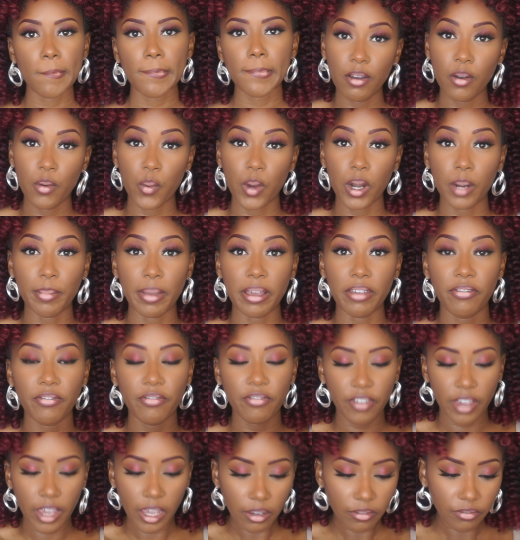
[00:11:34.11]
One of my
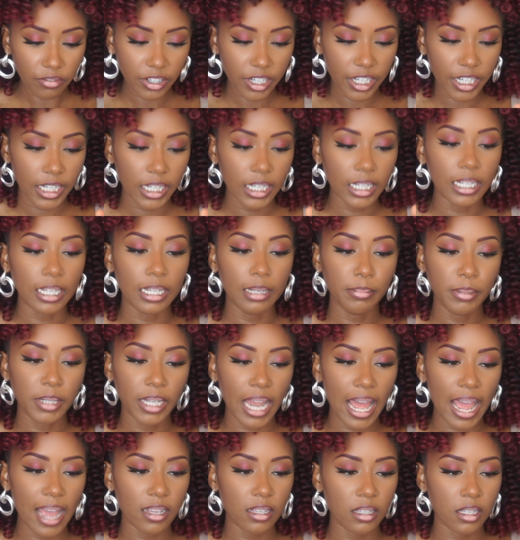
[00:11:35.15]
favorite lip
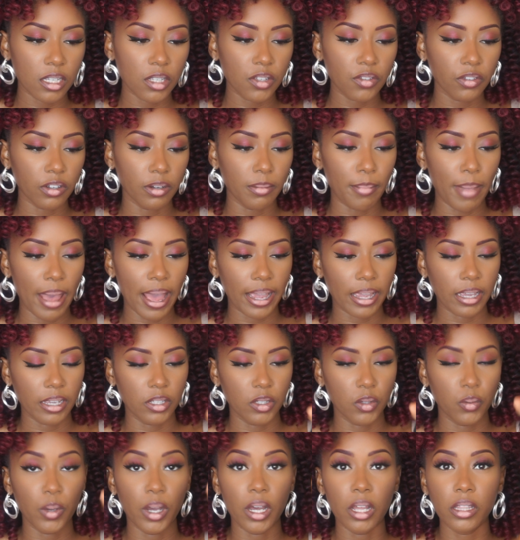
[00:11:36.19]
glosses from MAC
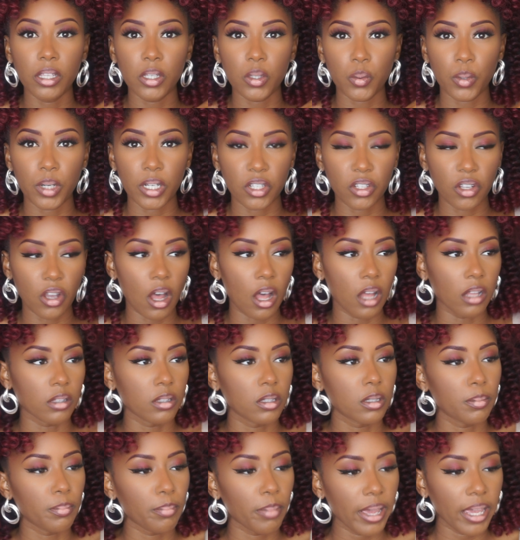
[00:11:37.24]
as well. This one is called
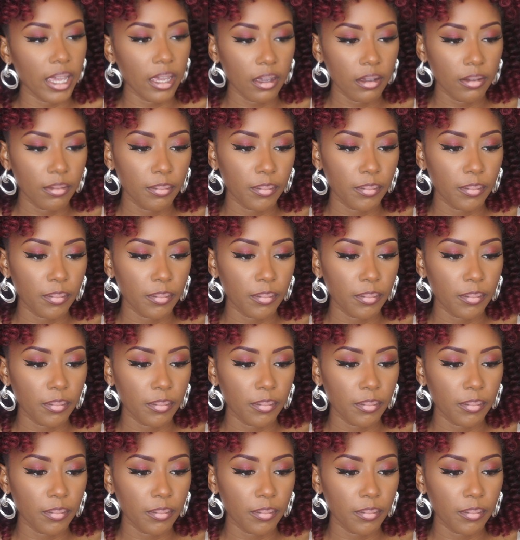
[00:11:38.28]
Spite.